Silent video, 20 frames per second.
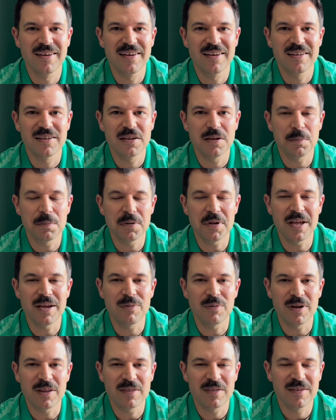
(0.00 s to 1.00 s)
to play
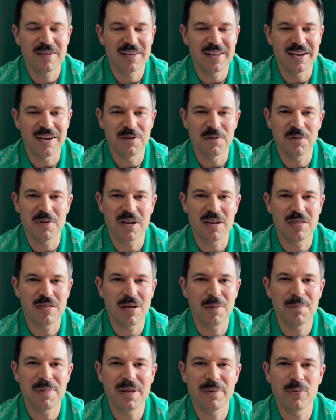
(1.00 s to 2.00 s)
with. You know, and
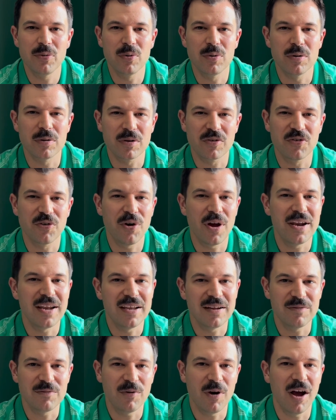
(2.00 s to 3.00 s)
some people will credit
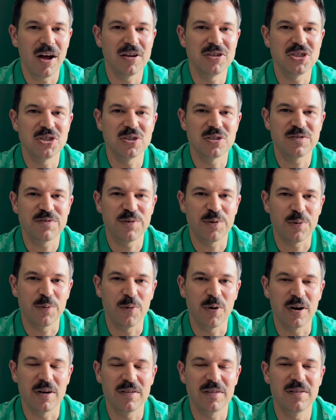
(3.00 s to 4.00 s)
Rodgers for
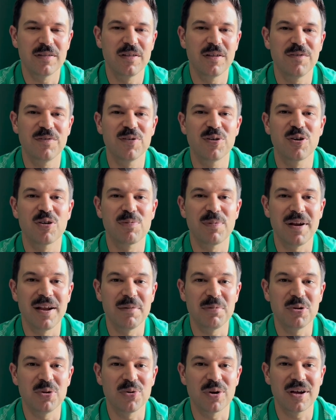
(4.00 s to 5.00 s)
what LaFleur has been
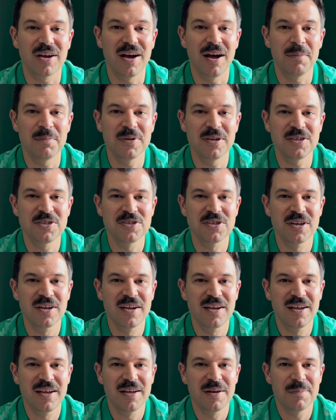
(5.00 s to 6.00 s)
able to accomplish.
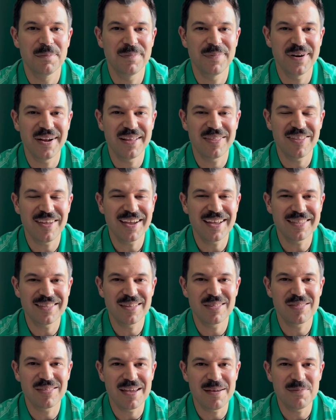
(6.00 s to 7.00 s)
But I think at the
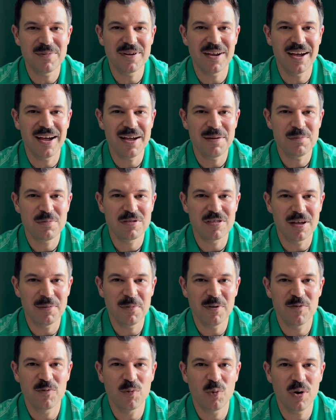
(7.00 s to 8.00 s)
same time, some
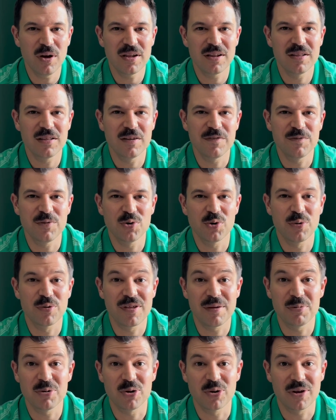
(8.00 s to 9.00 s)
of what LaFleur was
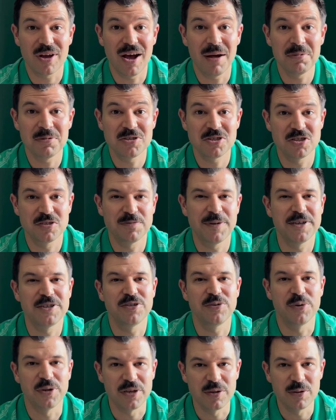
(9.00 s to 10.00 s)
able to accomplish,
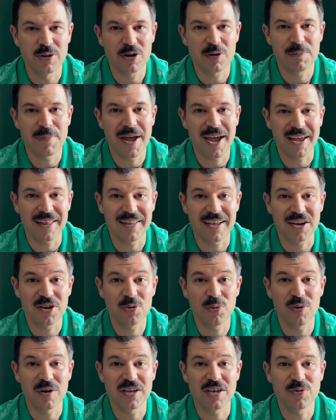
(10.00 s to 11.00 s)
especially when you look back at like
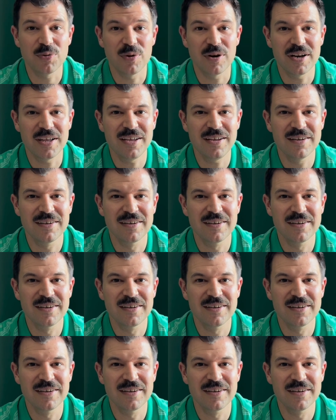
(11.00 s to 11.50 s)
2020,